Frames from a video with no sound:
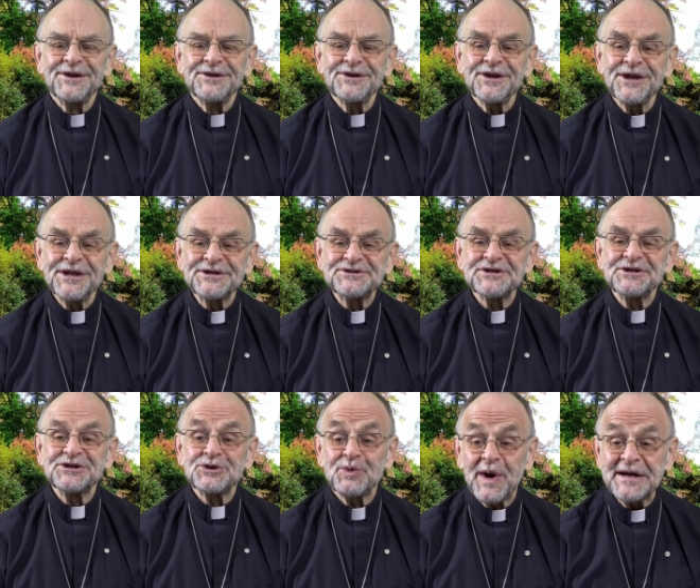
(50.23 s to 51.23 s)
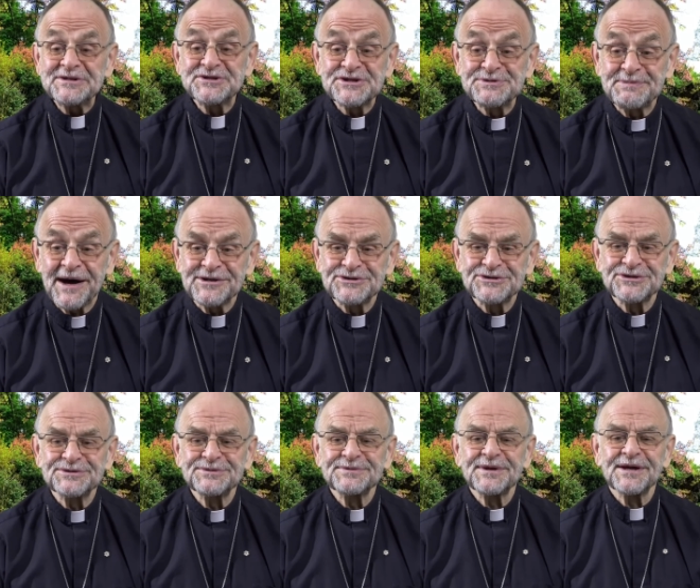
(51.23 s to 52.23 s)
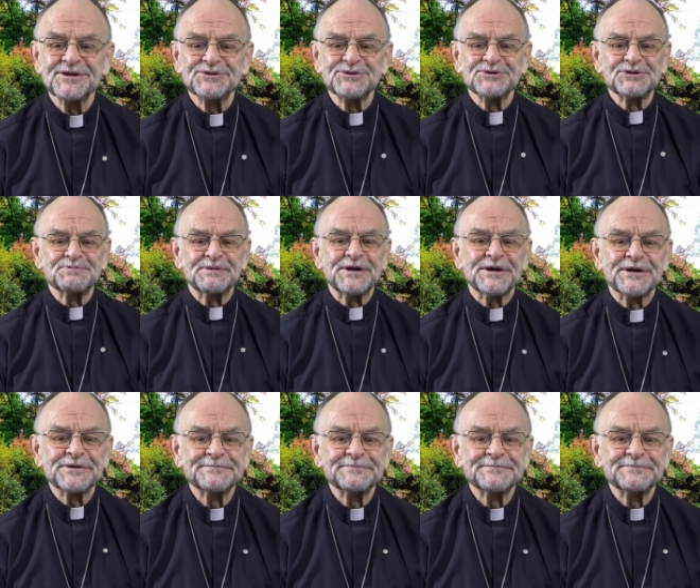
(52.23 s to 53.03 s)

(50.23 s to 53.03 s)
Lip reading: To listen twice as much as you speak."